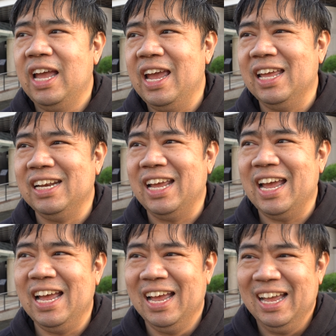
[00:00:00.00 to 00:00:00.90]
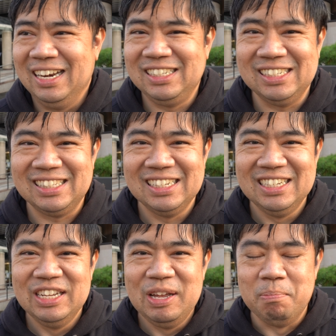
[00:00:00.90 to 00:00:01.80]
and it had just
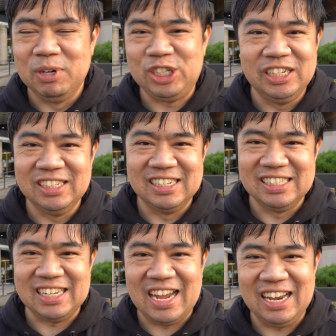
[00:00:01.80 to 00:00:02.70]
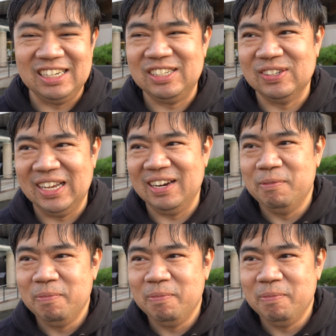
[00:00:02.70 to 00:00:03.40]
machine guns added to it.